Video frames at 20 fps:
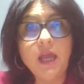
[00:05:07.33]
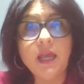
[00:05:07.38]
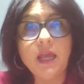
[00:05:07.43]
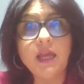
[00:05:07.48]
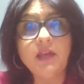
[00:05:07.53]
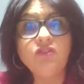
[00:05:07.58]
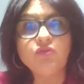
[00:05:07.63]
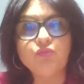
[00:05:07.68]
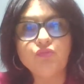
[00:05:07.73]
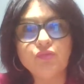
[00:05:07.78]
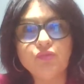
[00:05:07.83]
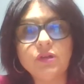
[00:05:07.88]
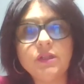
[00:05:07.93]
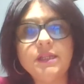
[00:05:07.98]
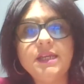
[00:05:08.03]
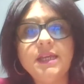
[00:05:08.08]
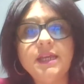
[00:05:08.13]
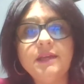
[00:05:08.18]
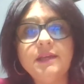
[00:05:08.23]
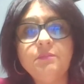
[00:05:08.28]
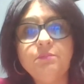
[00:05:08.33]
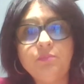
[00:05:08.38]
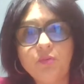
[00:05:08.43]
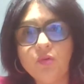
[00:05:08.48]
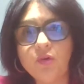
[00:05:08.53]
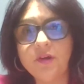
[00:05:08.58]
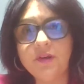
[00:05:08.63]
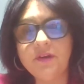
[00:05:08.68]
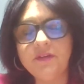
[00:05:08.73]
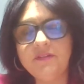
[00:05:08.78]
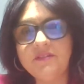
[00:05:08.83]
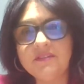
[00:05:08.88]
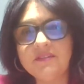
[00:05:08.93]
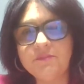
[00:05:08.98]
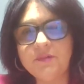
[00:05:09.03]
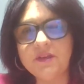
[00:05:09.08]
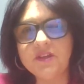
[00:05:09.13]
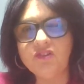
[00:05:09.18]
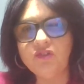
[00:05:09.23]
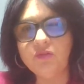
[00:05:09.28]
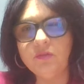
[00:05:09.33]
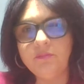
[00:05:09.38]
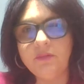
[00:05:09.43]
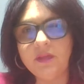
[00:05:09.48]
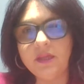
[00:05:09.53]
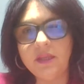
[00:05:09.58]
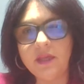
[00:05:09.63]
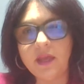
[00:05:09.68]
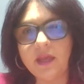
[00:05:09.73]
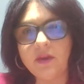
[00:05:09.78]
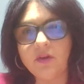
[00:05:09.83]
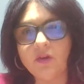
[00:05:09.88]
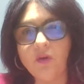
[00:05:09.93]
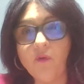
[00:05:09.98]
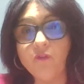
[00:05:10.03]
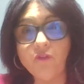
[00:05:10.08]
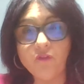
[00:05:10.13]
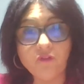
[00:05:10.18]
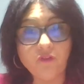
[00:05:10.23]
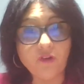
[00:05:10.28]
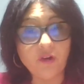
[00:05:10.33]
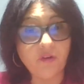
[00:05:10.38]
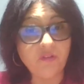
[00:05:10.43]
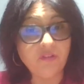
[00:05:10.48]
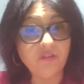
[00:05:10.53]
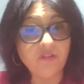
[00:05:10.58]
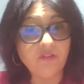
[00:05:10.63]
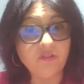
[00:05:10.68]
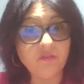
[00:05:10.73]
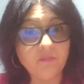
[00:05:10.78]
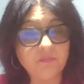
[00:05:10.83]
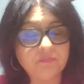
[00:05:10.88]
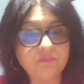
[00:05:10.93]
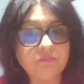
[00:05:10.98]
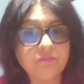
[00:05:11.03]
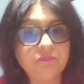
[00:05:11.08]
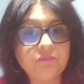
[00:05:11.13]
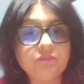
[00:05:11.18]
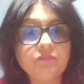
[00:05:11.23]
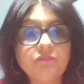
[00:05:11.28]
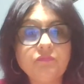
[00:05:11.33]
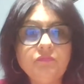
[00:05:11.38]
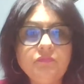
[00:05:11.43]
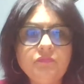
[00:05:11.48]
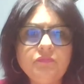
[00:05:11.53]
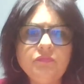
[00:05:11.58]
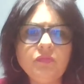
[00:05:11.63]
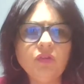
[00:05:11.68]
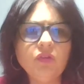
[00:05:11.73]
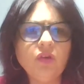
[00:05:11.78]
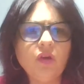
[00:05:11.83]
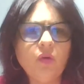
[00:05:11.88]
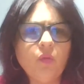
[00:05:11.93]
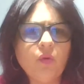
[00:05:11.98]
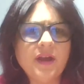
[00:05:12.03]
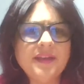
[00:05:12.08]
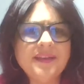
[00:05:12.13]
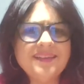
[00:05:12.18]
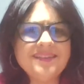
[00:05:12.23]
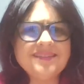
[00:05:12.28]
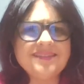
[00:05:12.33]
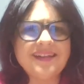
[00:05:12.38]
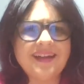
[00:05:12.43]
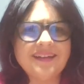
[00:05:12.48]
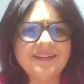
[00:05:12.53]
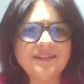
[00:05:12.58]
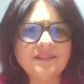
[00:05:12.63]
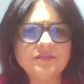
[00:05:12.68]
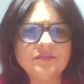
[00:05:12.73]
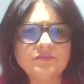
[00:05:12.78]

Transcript: It's really important to speak to a mediator first. Why is that?